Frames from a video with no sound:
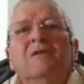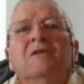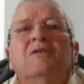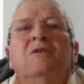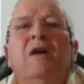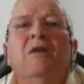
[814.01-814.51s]

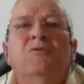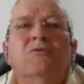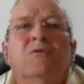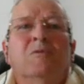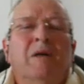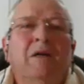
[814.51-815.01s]
that you have
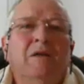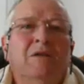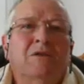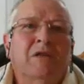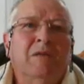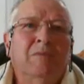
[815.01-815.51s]
to obey
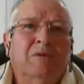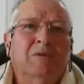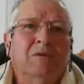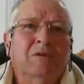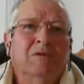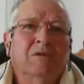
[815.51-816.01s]
the
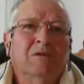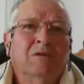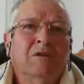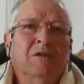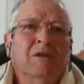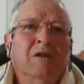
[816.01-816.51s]
Sabbath.
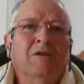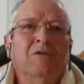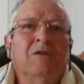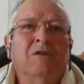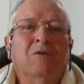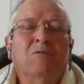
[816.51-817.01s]
And
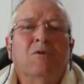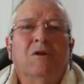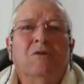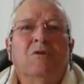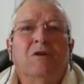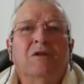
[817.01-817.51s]
you think, well, what
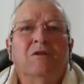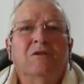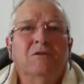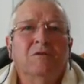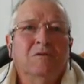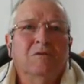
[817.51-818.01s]
do I
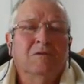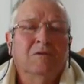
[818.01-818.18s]
do?